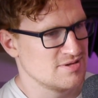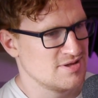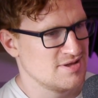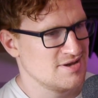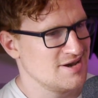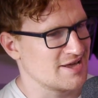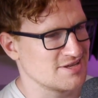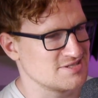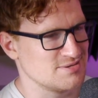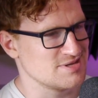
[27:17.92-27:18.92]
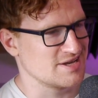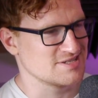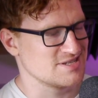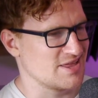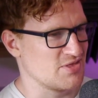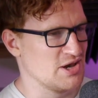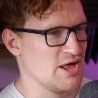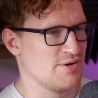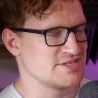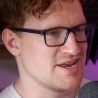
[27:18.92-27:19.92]
Yeah, like, yeah. It seems like I, it's like the I mean.
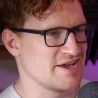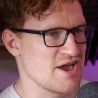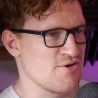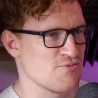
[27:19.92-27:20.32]
lowest hanging